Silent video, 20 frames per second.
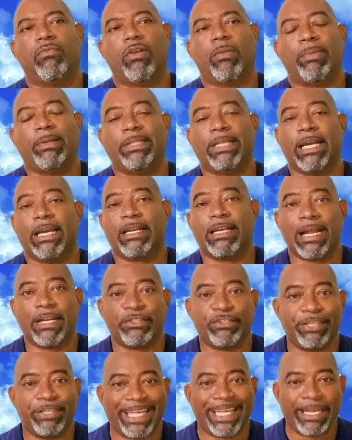tire
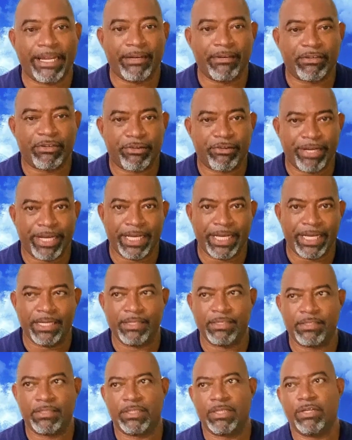gantry
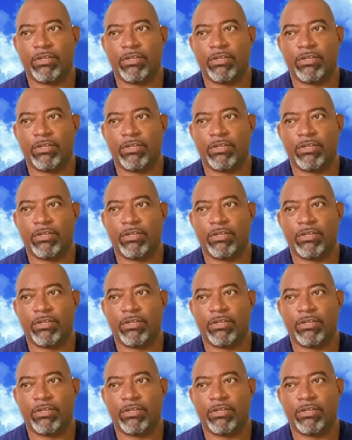cranes,